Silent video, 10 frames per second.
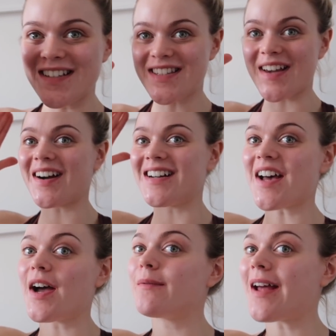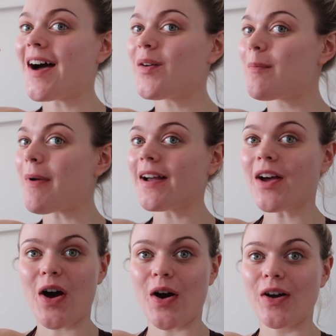So guys, I am now back
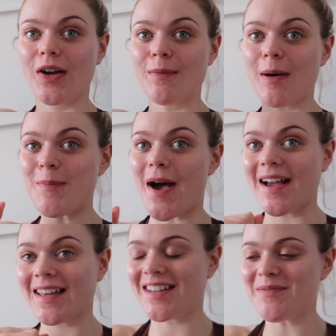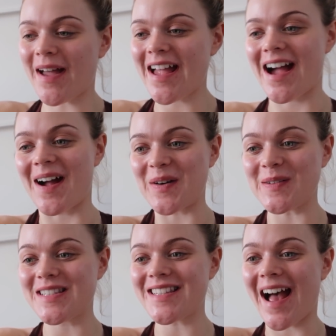at home, back at my
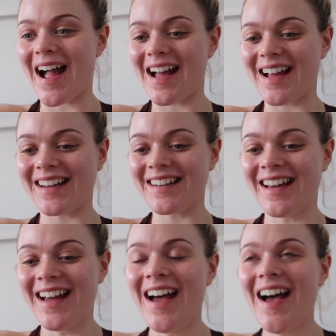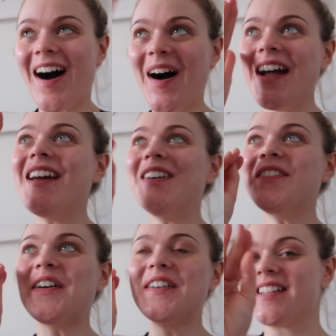house, and I
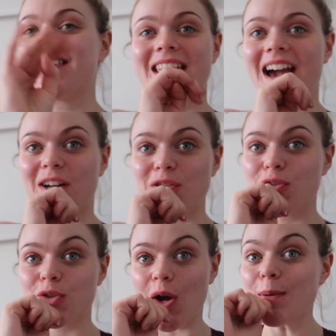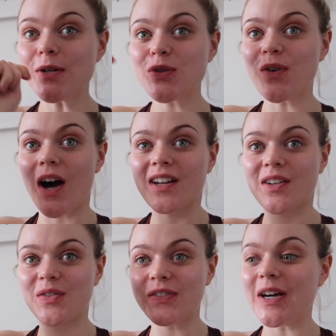have honestly had so much
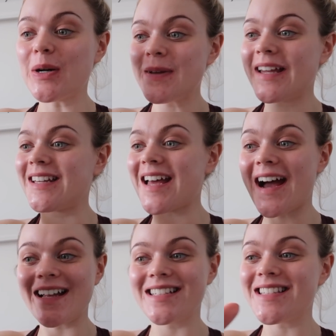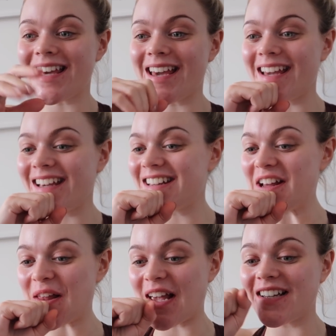fun filming, editing,
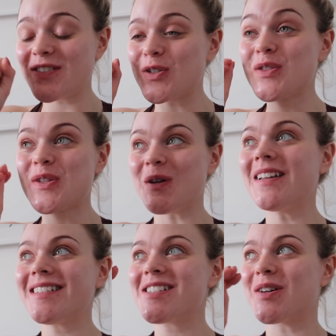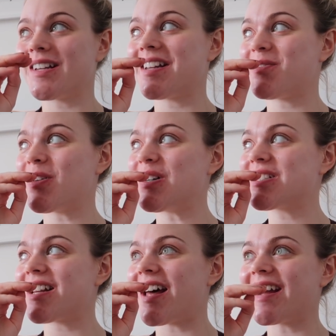like just doing these holiday
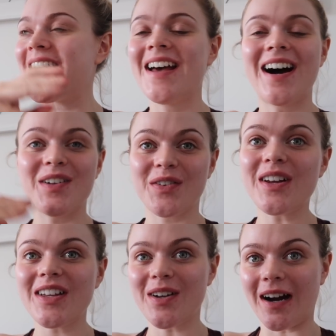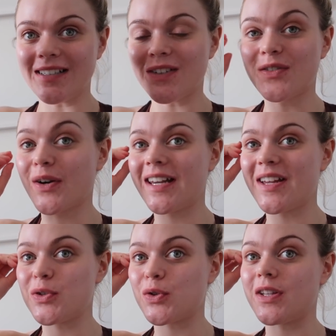vlogs, and like I feel like you guys have really
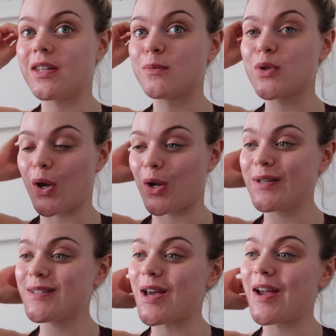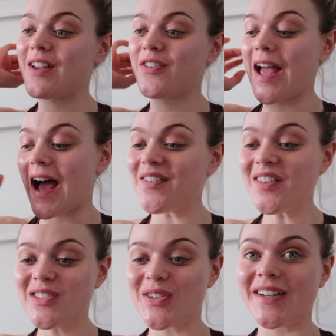enjoyed them too. So if you have
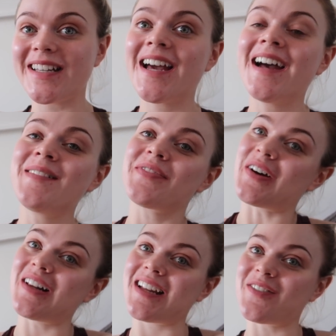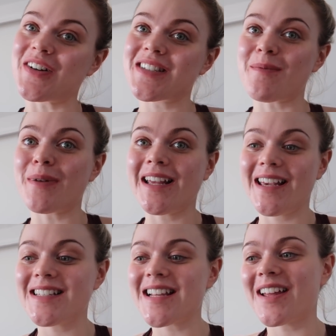enjoyed the holiday vlogs, then
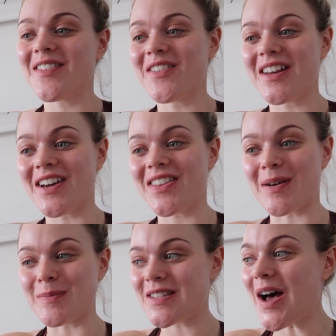please give the video a thumbs